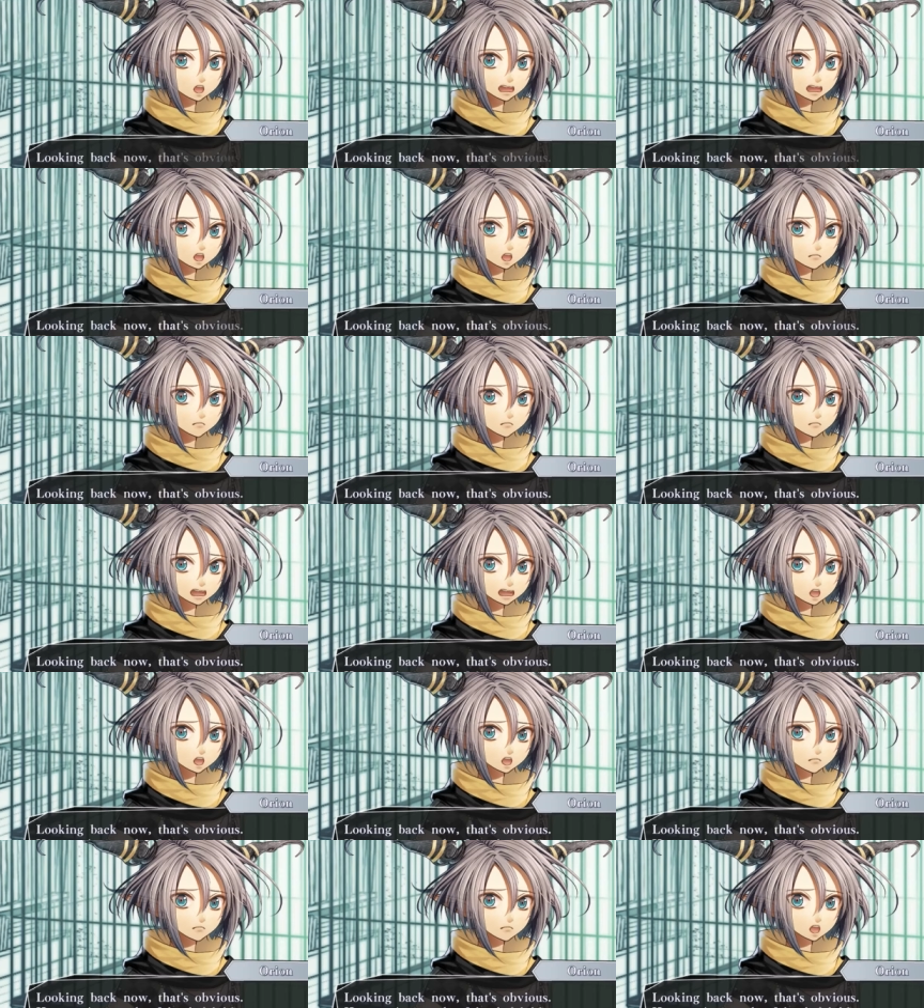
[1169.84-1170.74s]
Looking
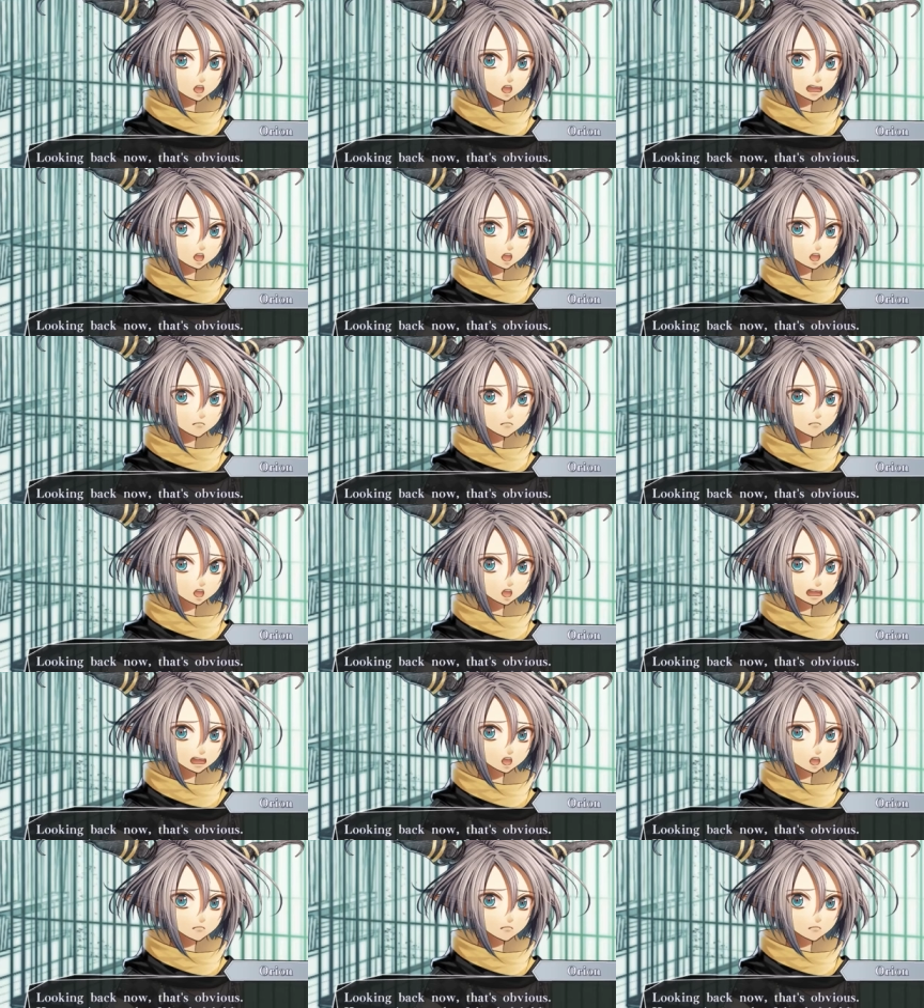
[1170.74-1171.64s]
back now, that's
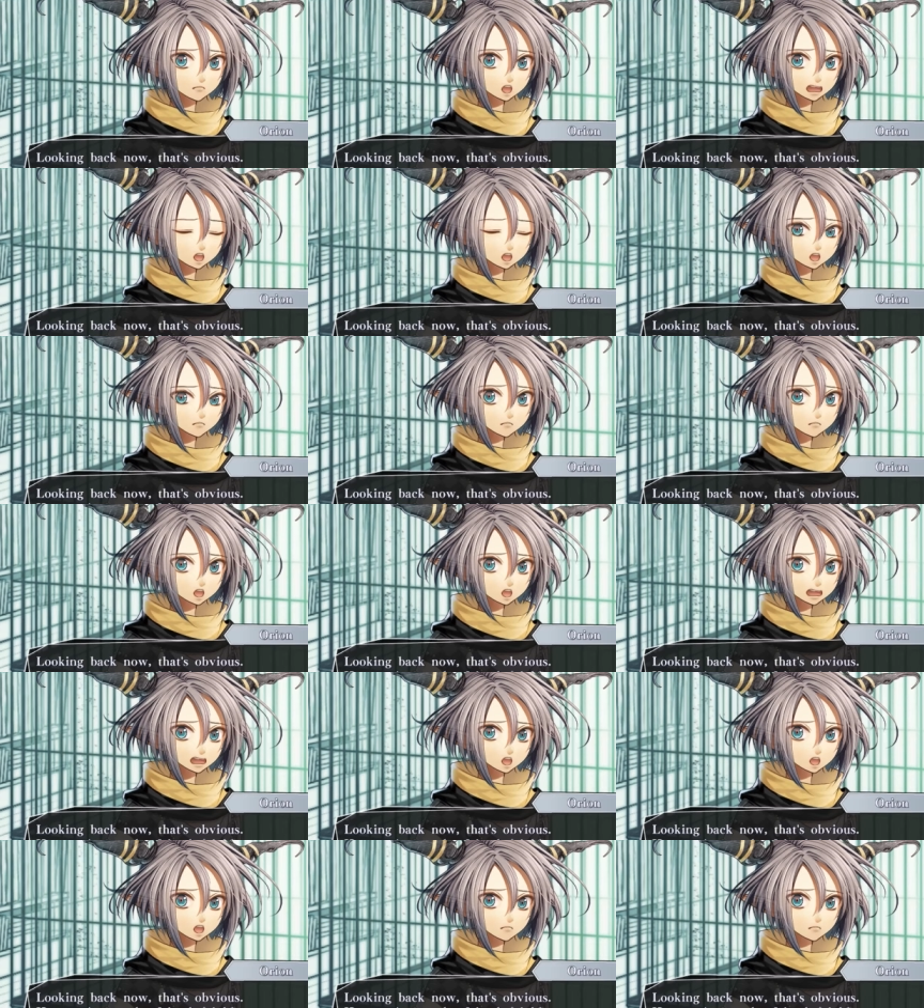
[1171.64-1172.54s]
obvious. He
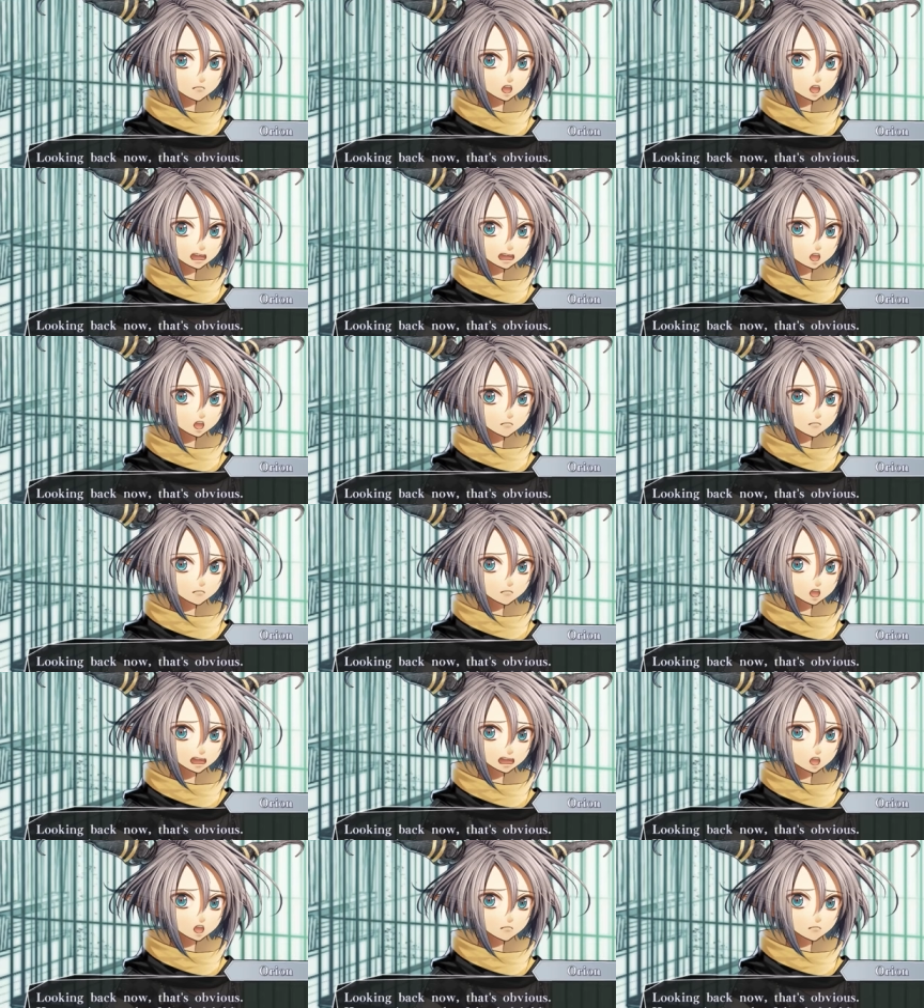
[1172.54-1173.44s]
wasn't your
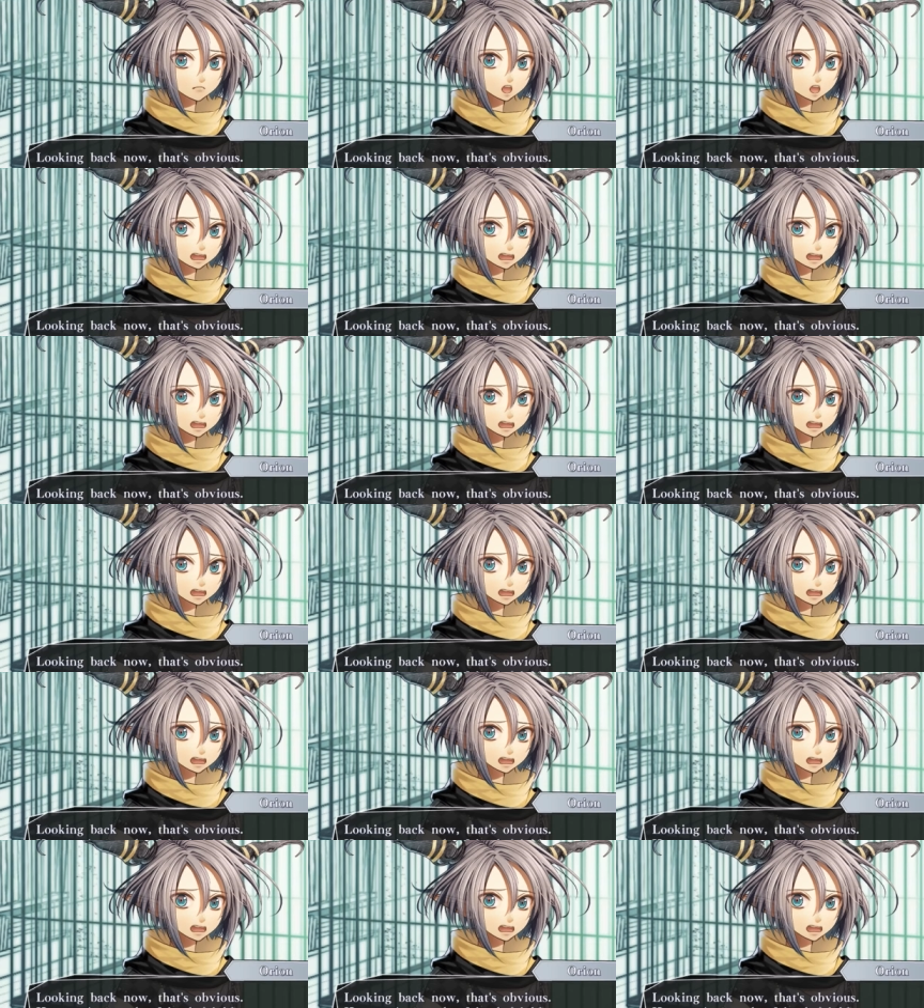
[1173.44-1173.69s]
boyfriend.